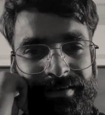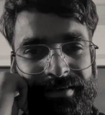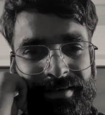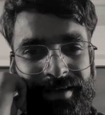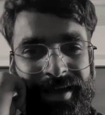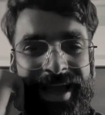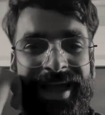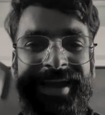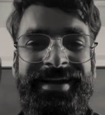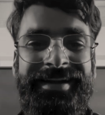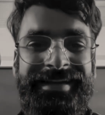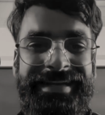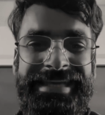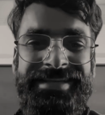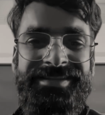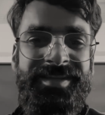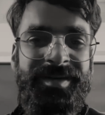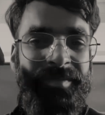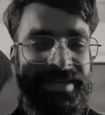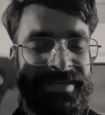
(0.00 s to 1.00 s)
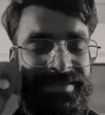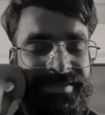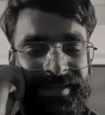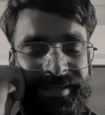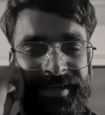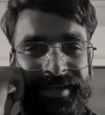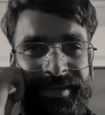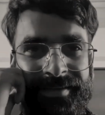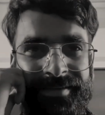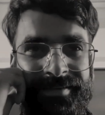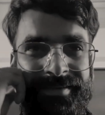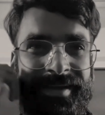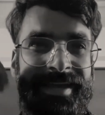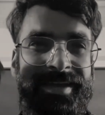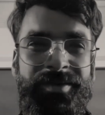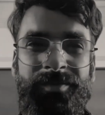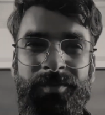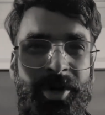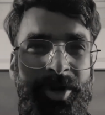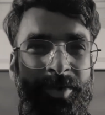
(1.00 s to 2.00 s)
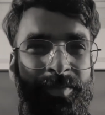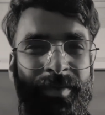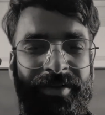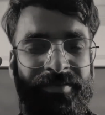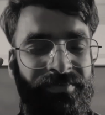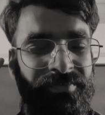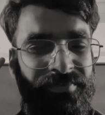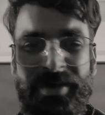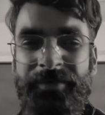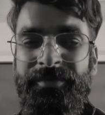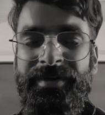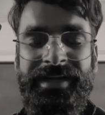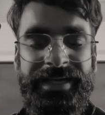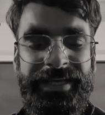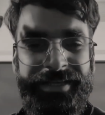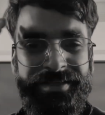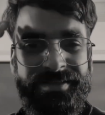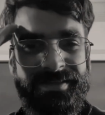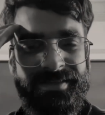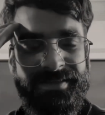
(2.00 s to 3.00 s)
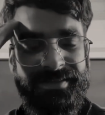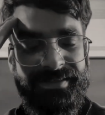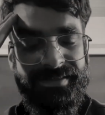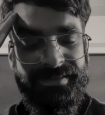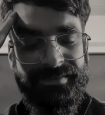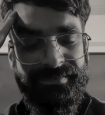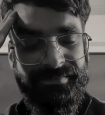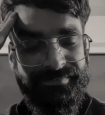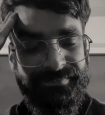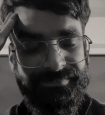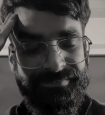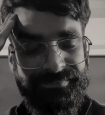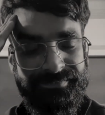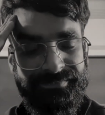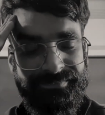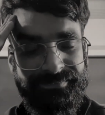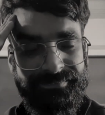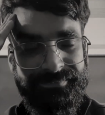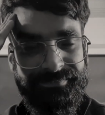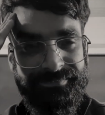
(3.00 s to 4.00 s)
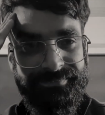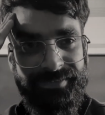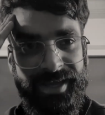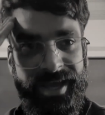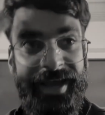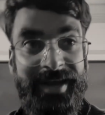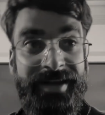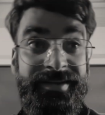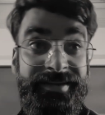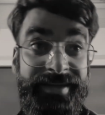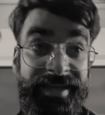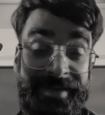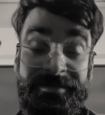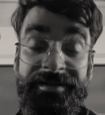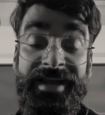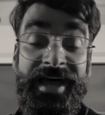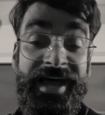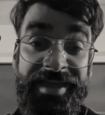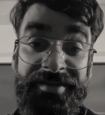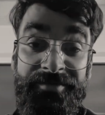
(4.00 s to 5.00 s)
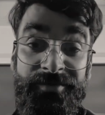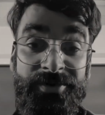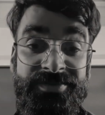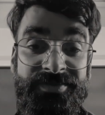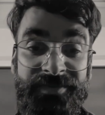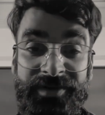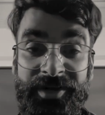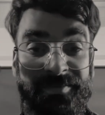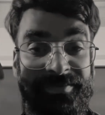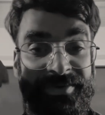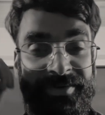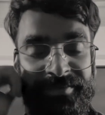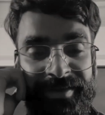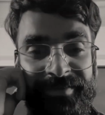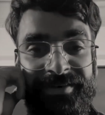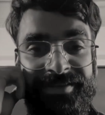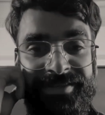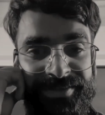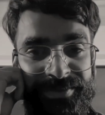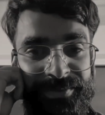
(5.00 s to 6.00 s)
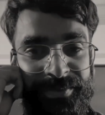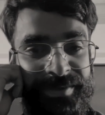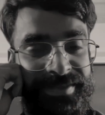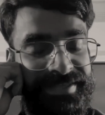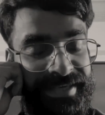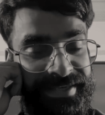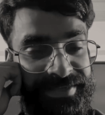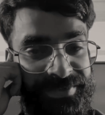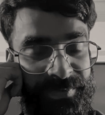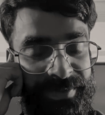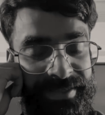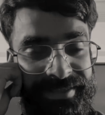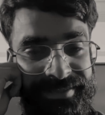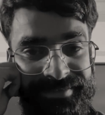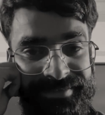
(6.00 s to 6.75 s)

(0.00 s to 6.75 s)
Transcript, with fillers: I had a teacher basically, like one of my favorite teachers. And even I was one of her favorite students as well.